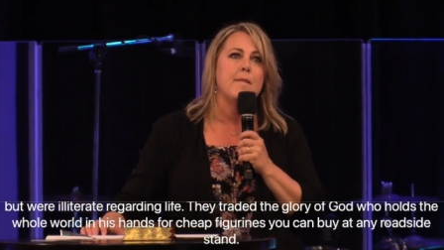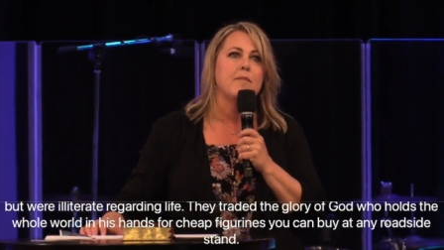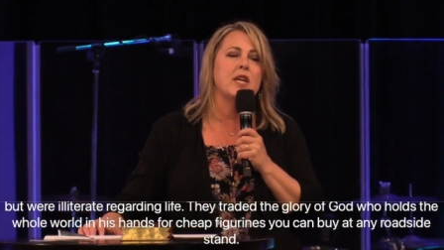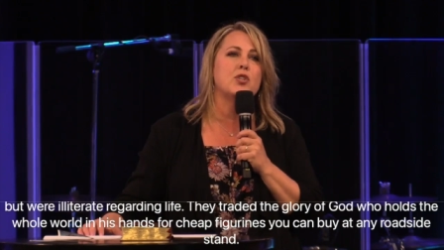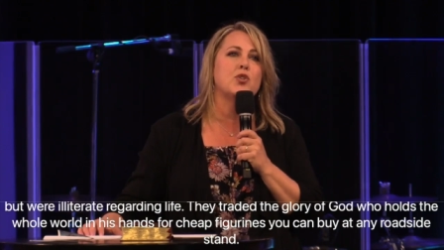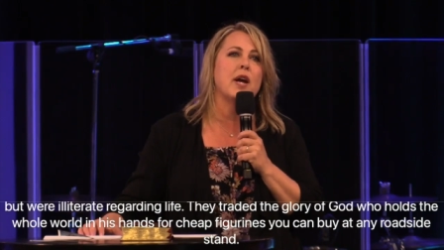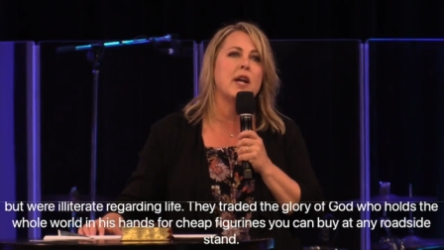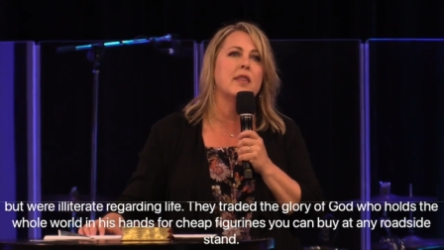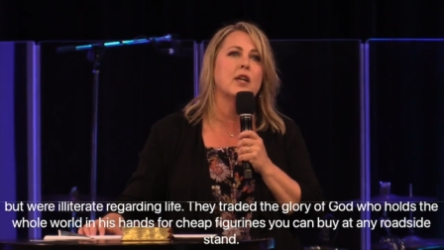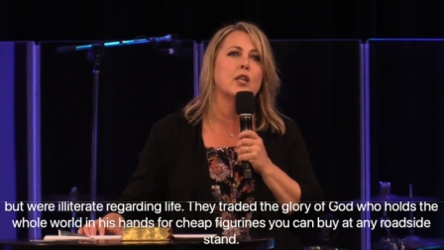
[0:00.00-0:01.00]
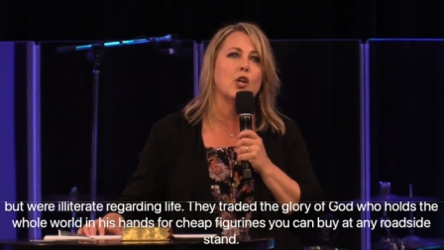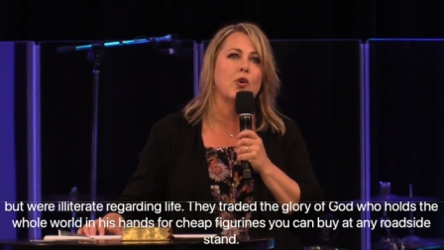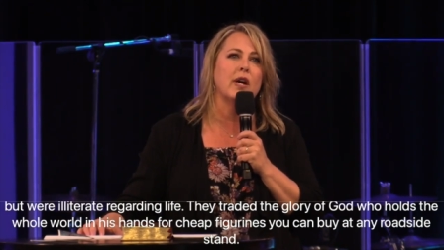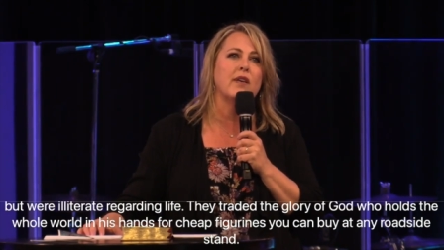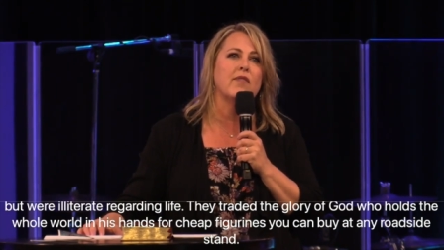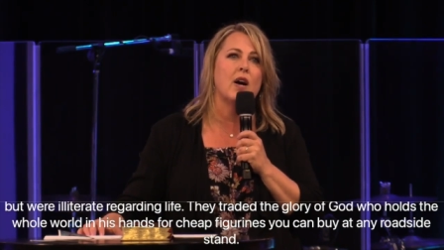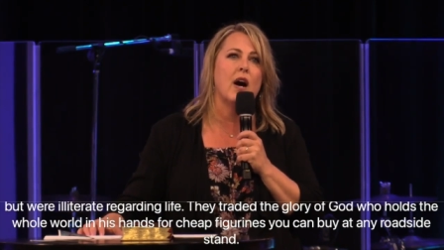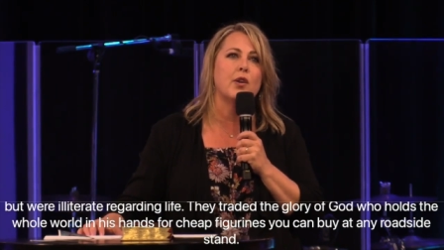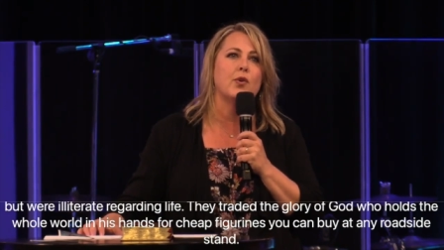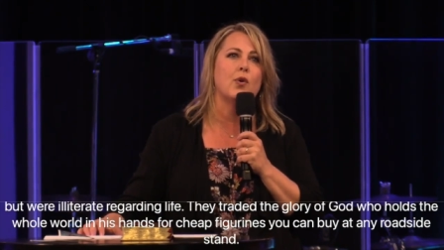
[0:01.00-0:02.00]
They traded the glory of
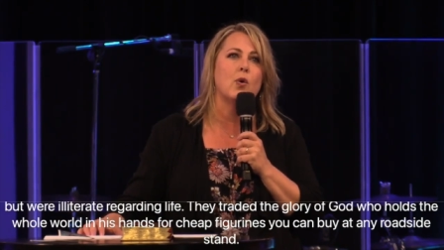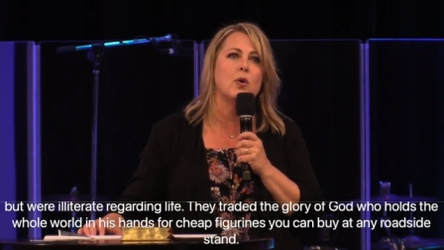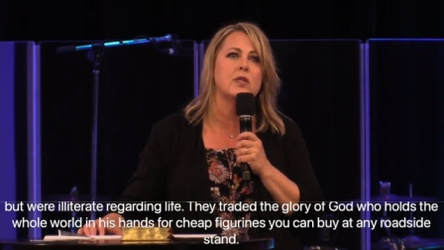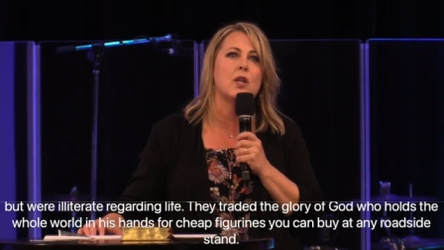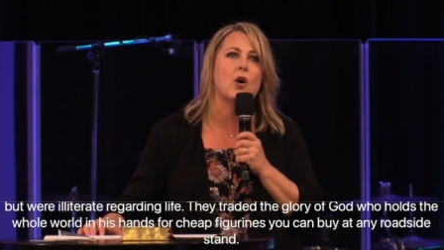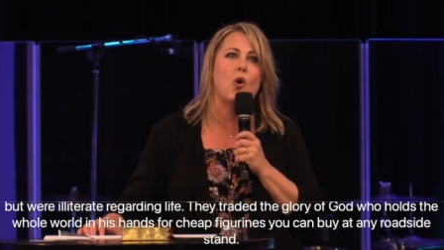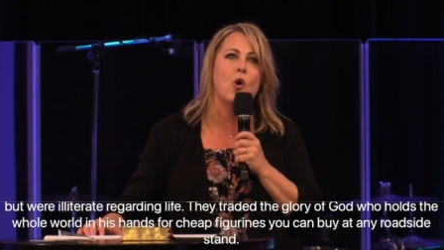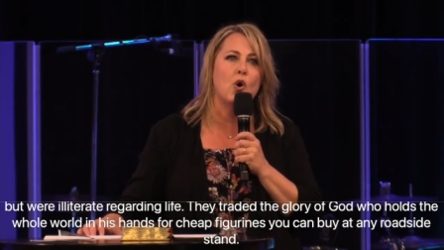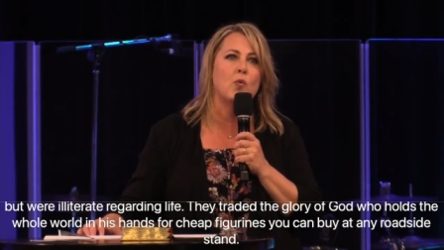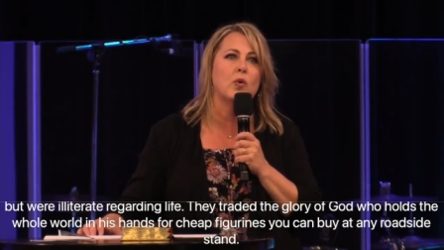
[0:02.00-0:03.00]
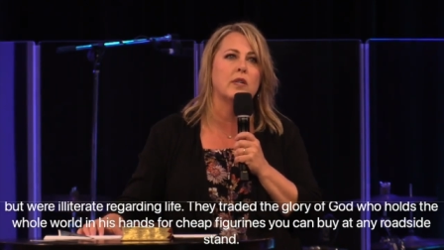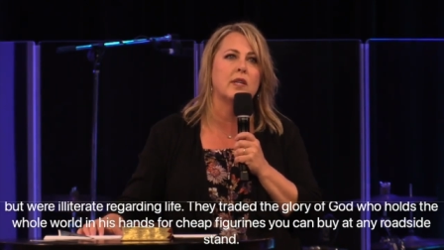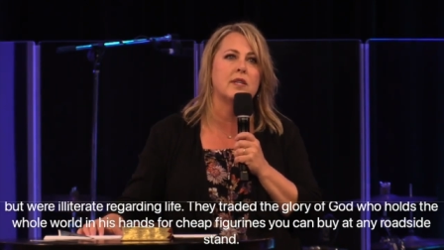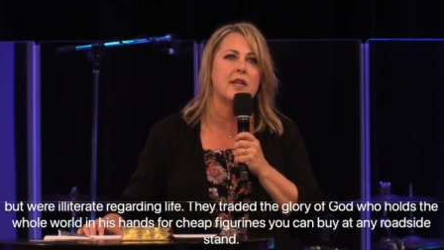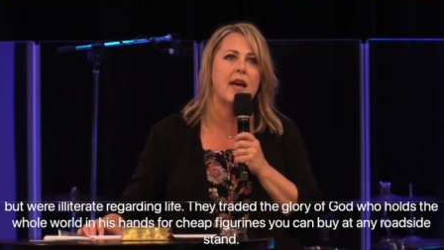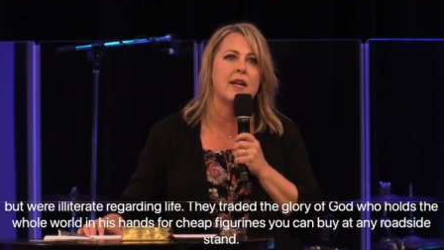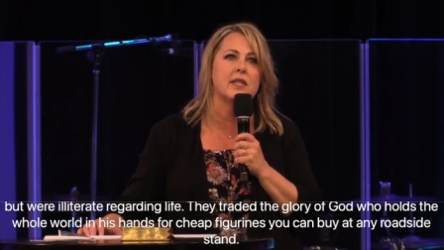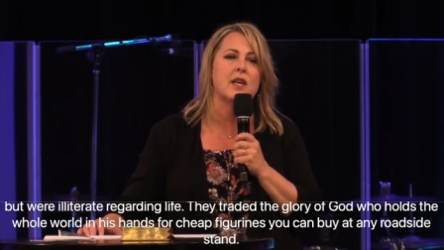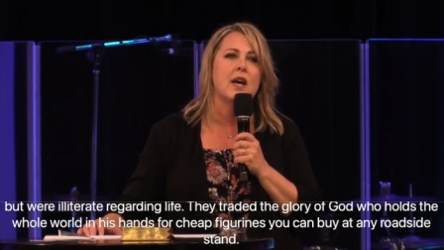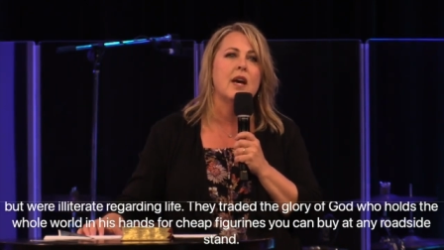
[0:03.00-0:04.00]
God, who holds the whole world in his hands,
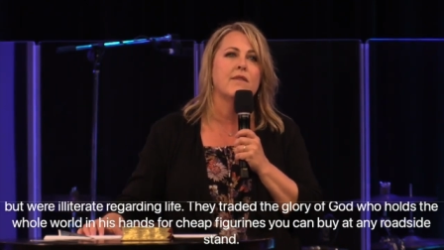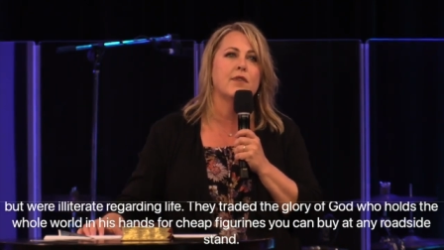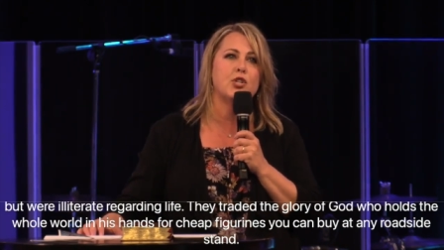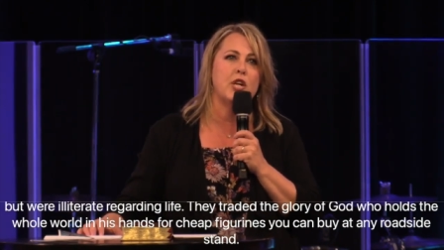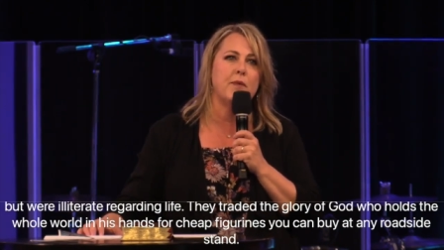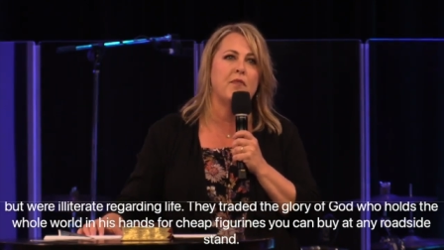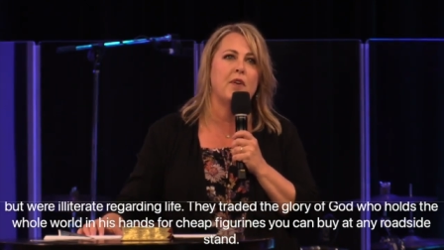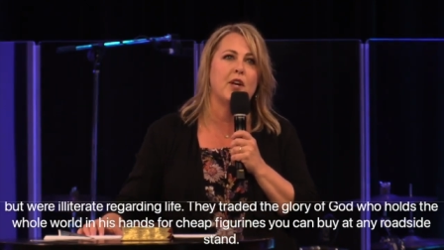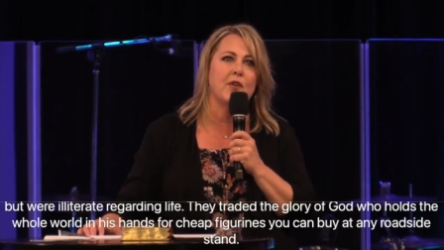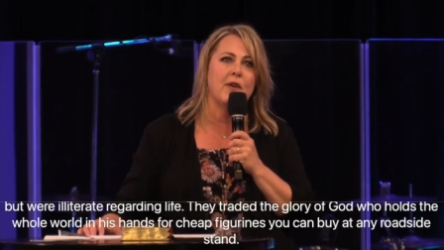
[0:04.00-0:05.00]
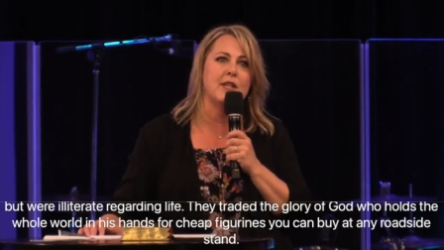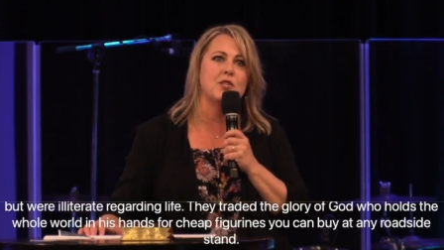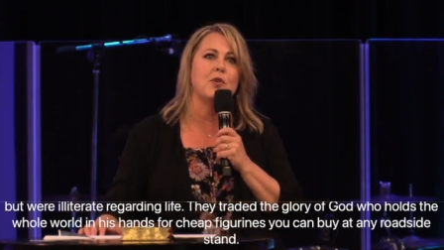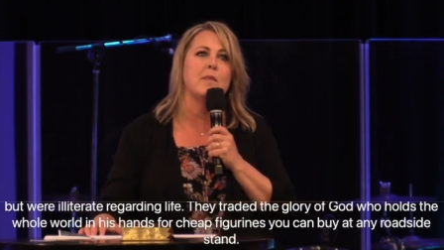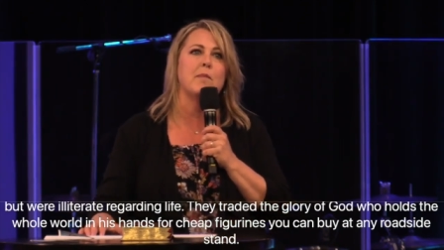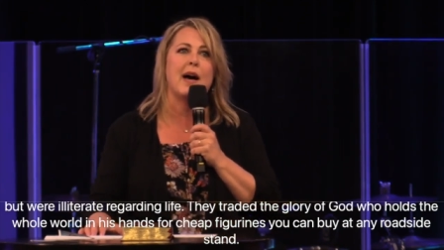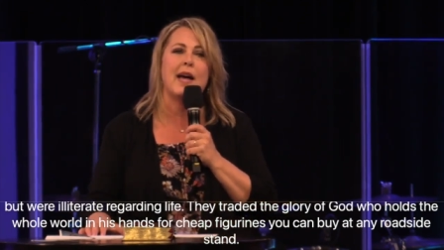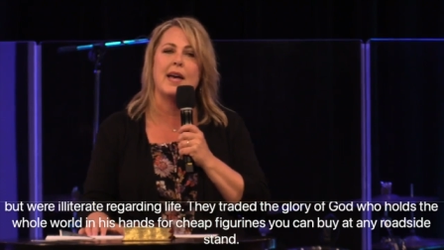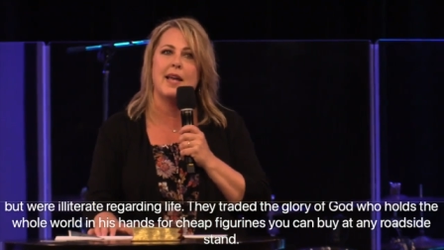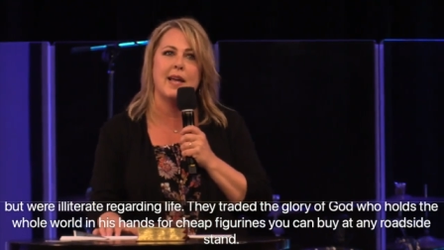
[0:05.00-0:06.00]
for cheap figurines you can buy
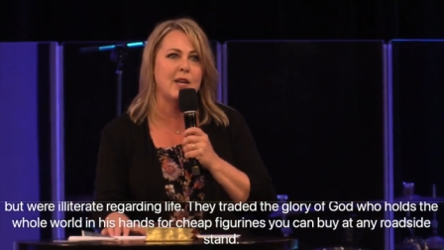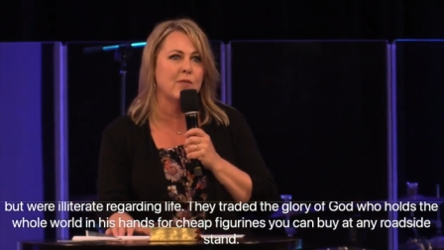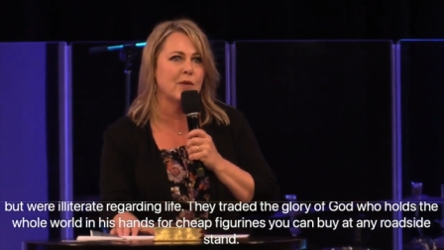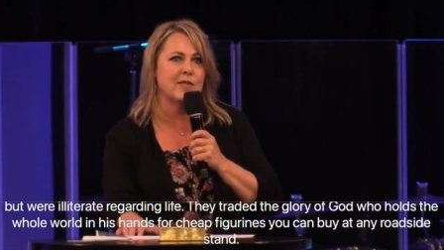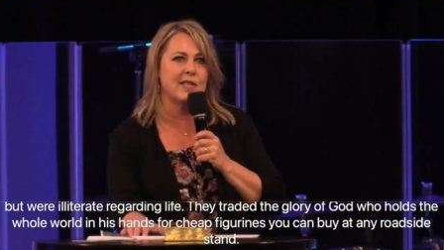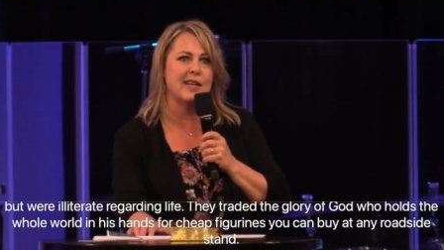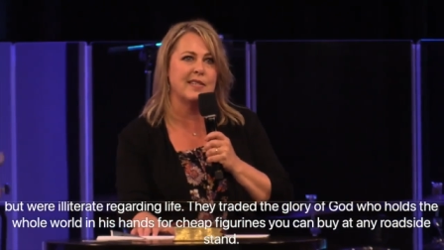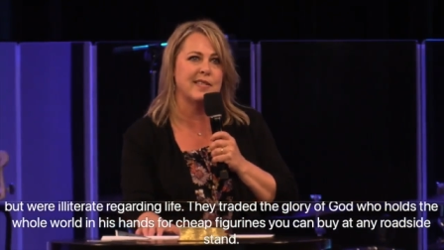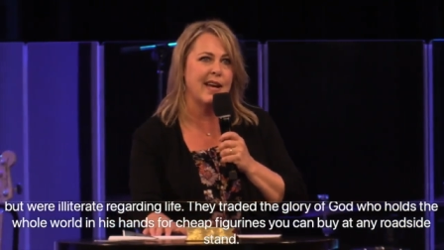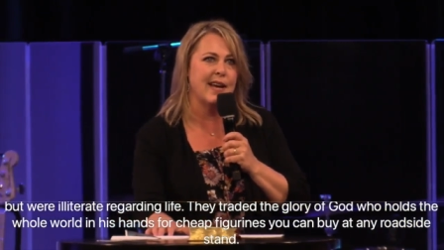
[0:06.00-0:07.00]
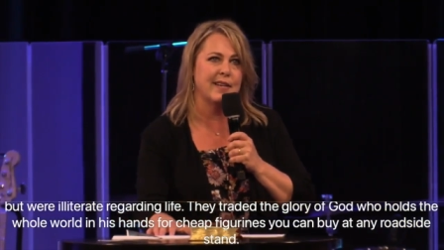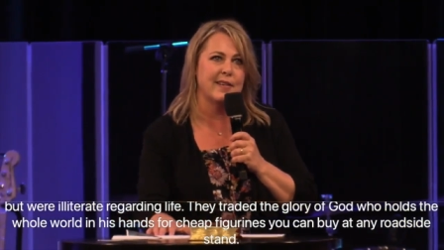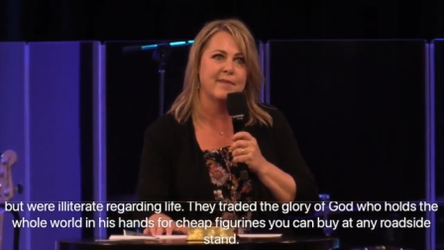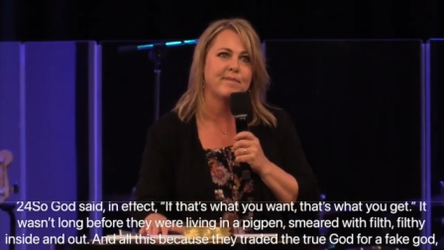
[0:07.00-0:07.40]
at any roadside stand.